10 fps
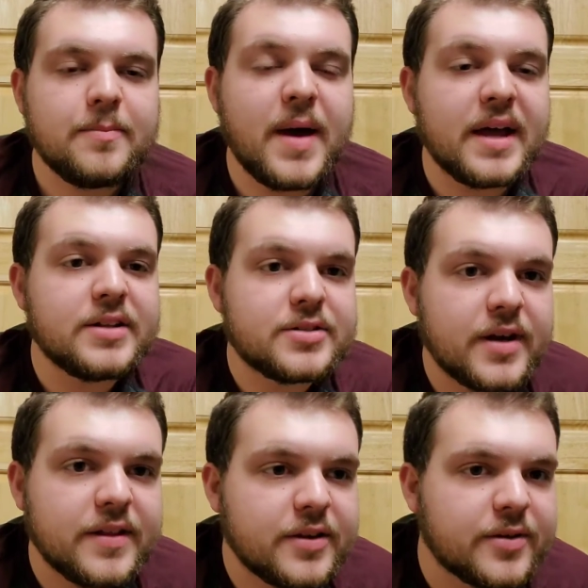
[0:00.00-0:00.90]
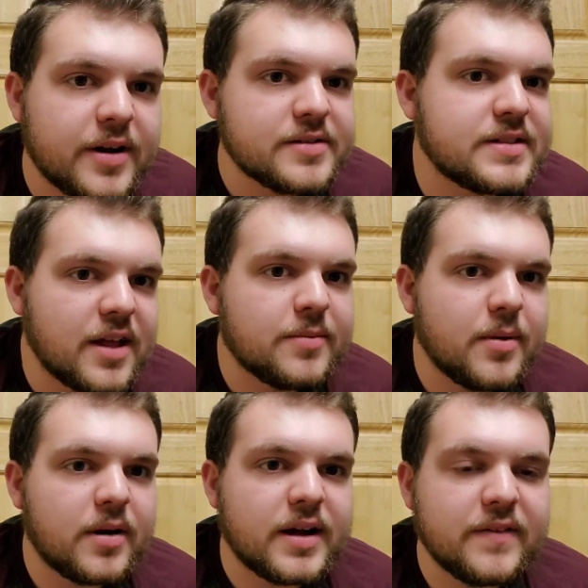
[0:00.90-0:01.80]
Matt and Trey, the creators of South
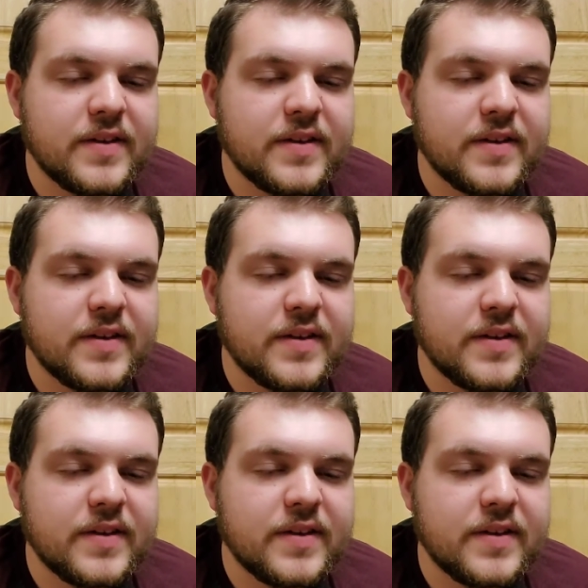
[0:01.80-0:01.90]
Park,